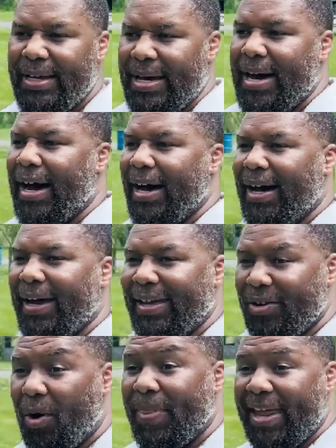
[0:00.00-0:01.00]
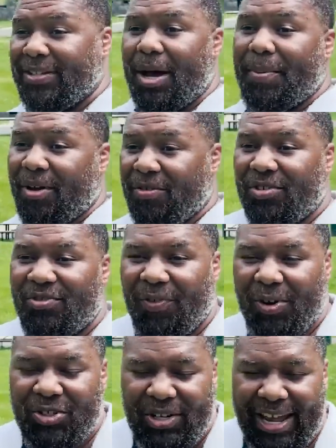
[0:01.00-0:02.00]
And on that topic of the diversity,